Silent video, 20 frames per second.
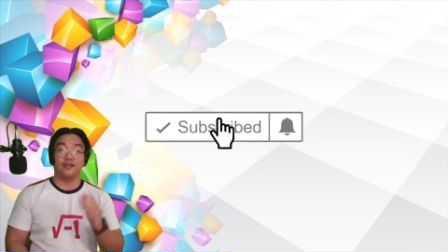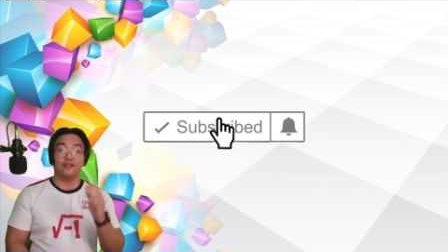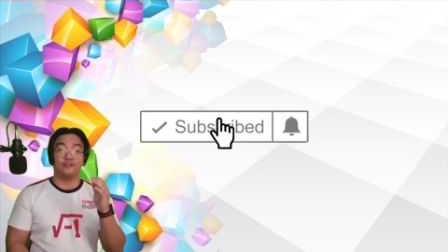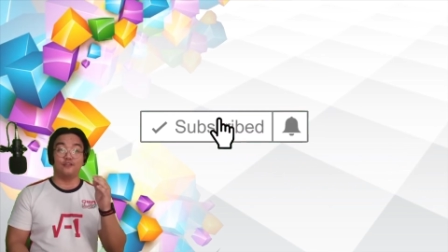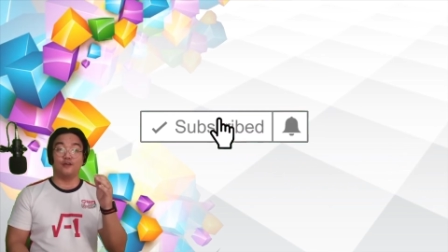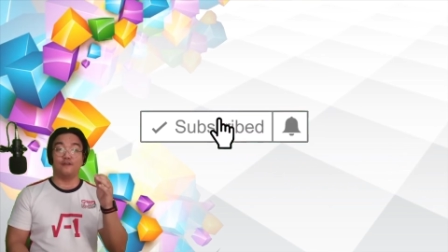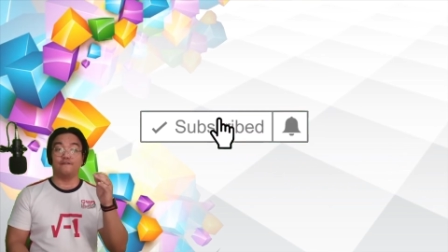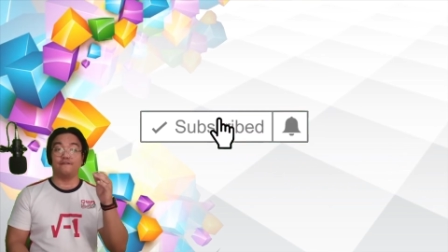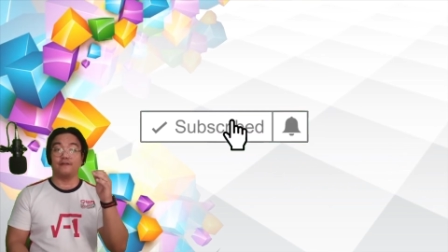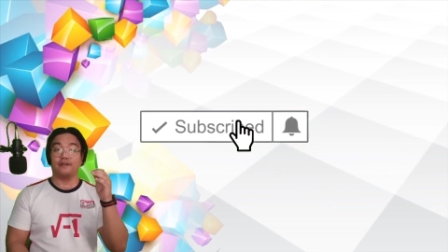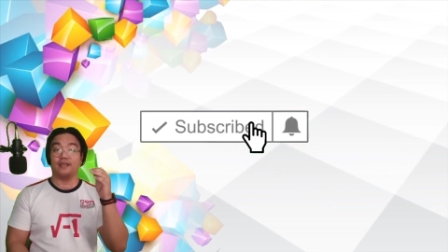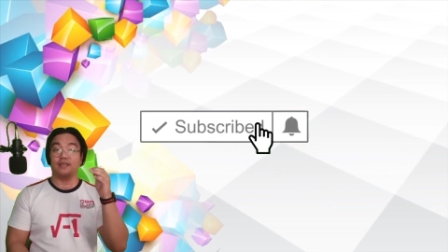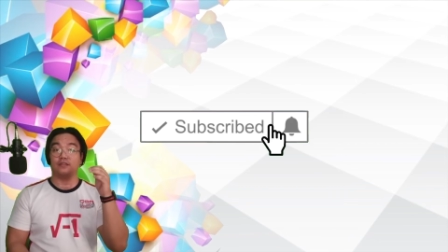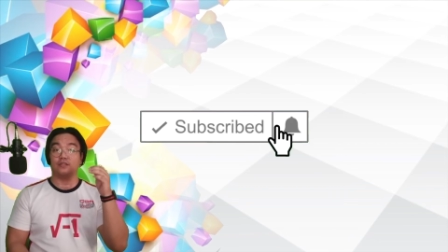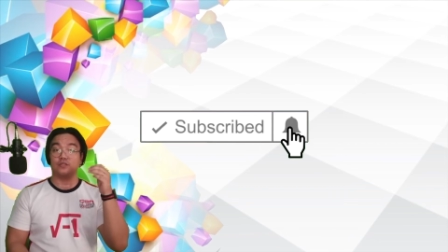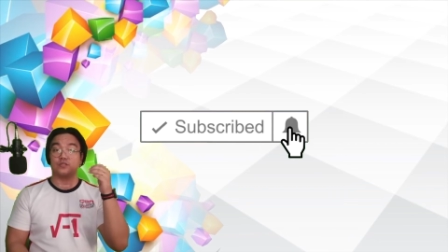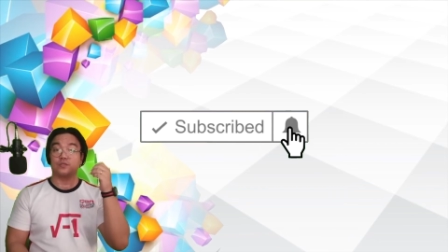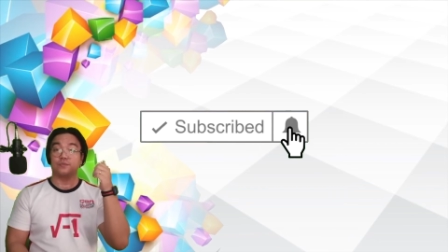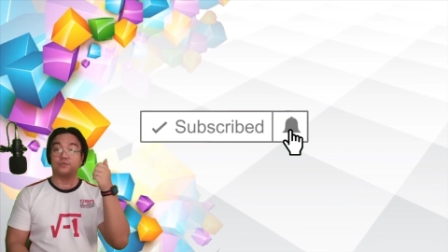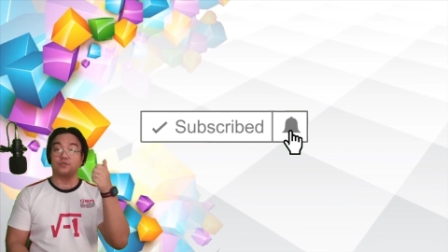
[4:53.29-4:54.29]
Don't forget
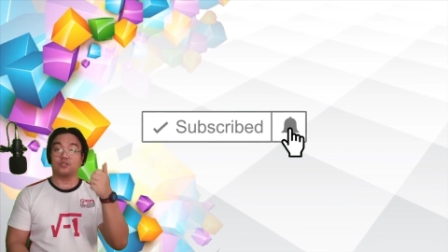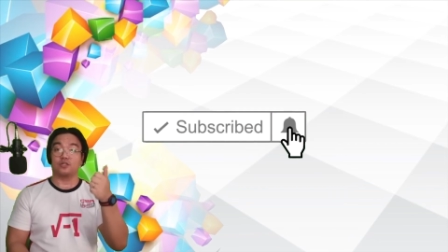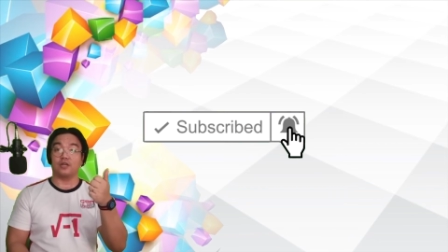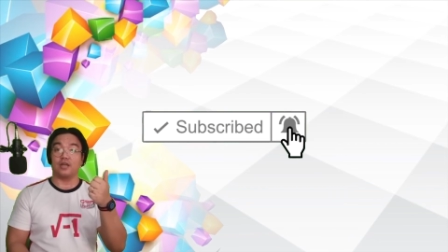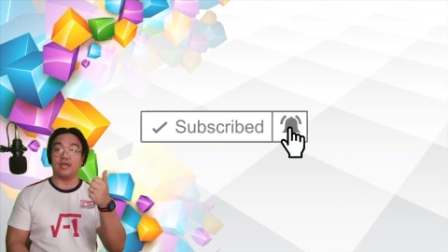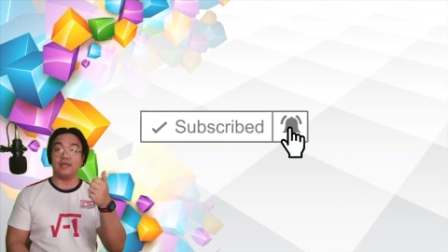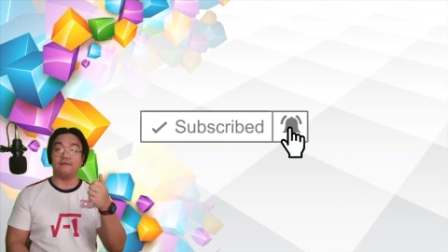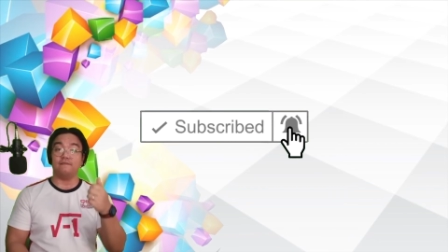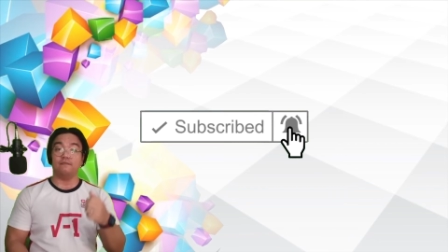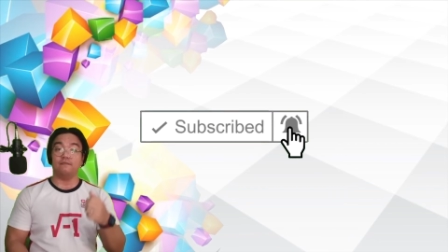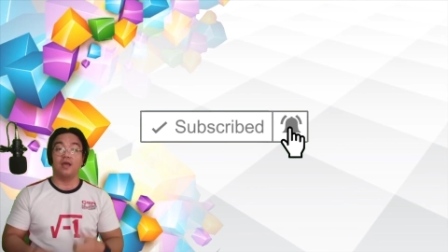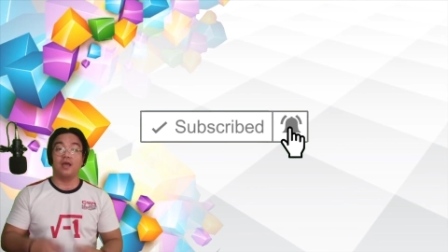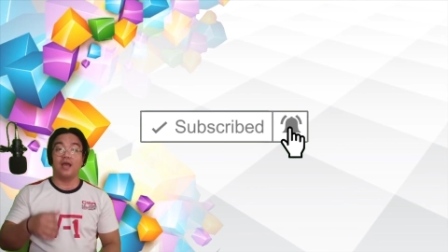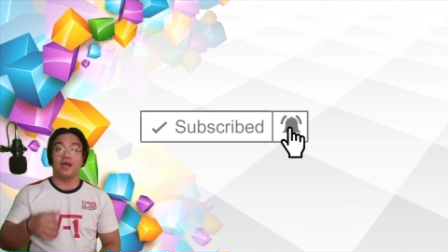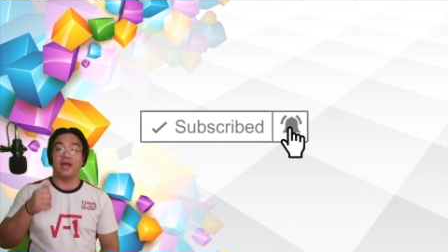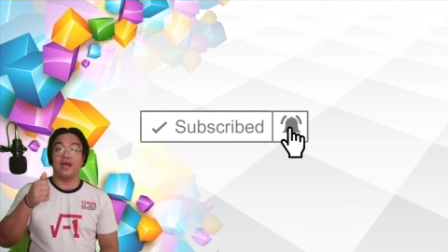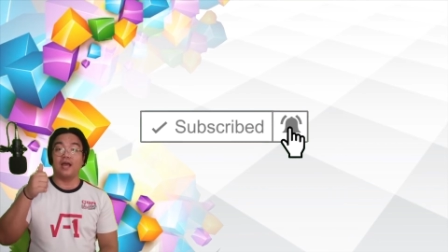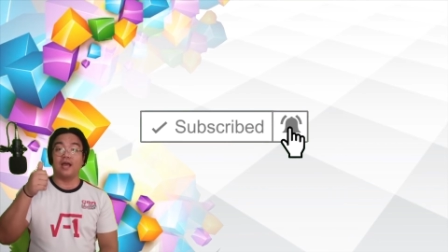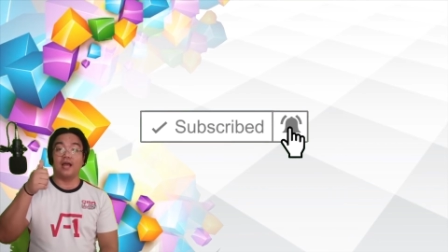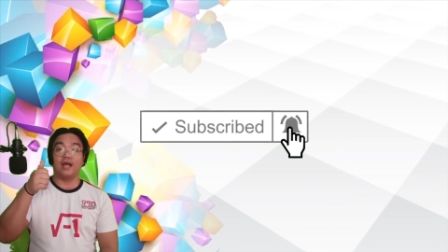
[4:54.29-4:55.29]
to subscribe,
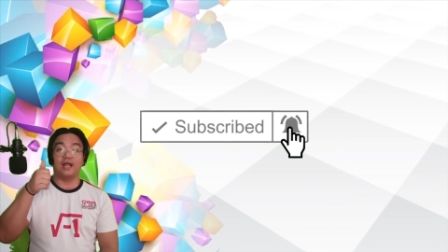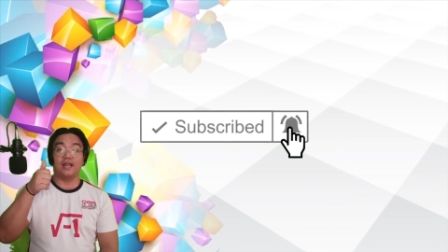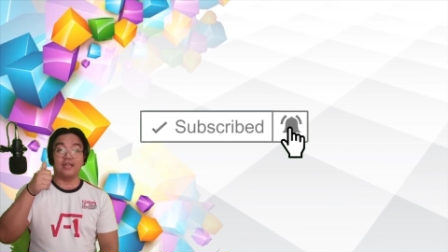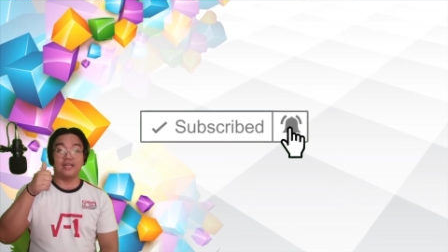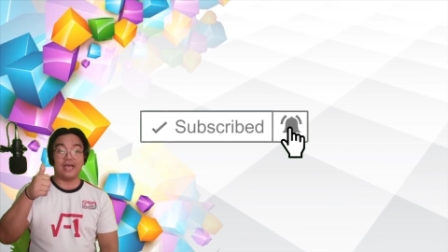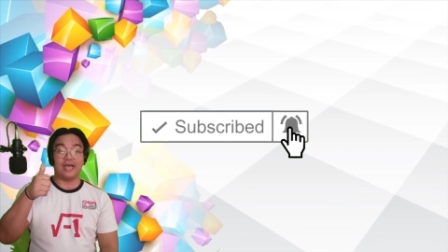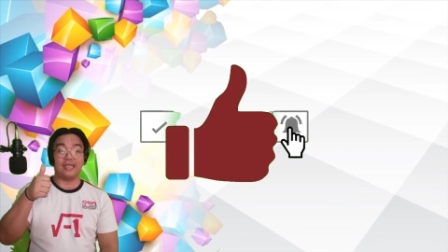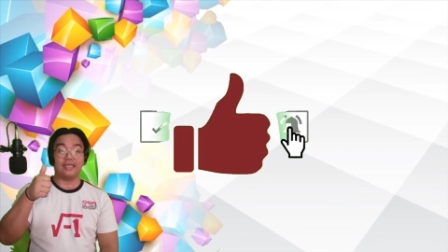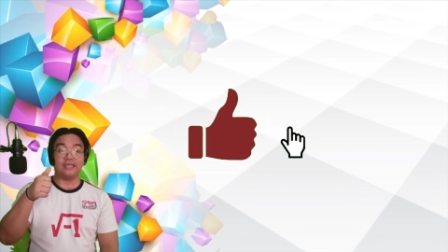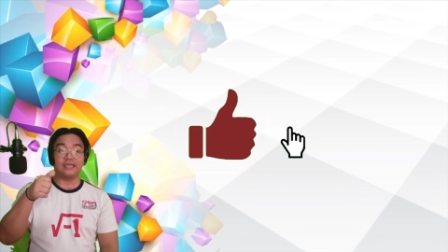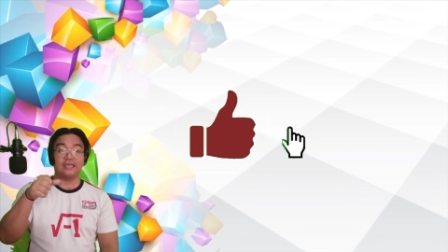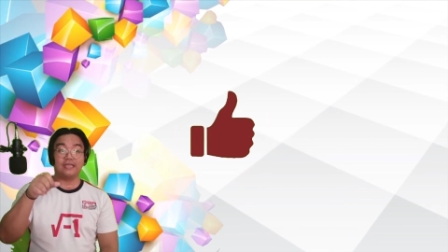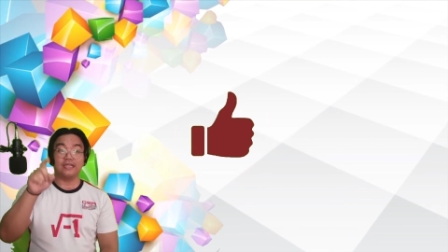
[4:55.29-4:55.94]
like,